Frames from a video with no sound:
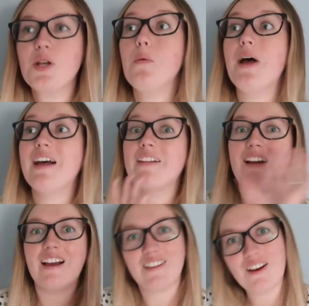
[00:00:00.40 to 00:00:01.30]
Well,
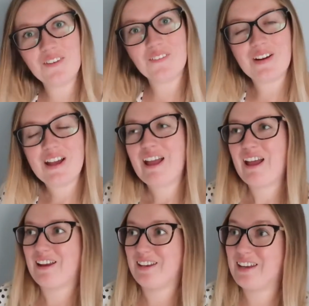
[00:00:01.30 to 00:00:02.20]
hello,
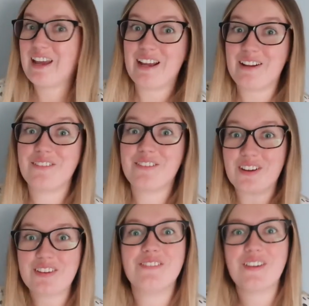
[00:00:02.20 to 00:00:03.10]
and today we've
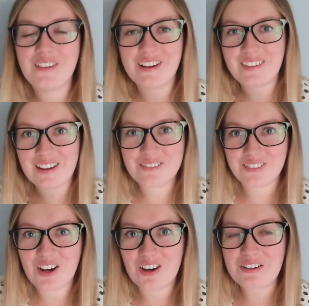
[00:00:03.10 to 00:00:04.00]
got a very exciting
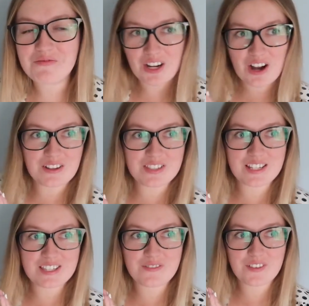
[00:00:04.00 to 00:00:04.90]
vlog because
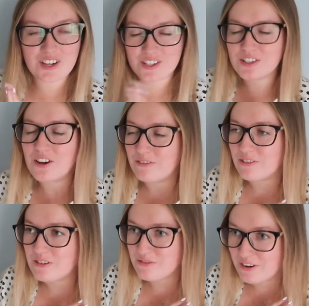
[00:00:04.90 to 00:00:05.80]
it's the first of
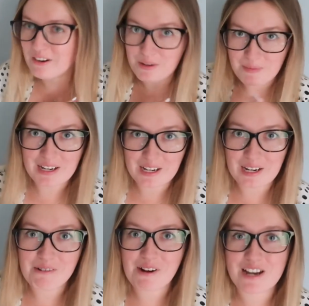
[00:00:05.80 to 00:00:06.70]
very
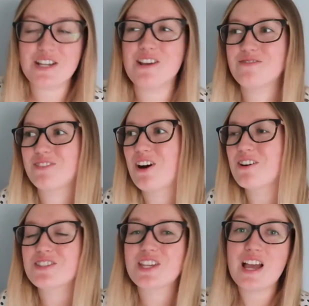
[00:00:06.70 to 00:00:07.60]
many wedding
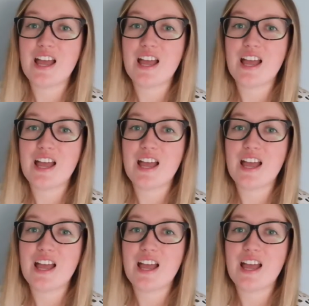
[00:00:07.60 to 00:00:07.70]
vlogs.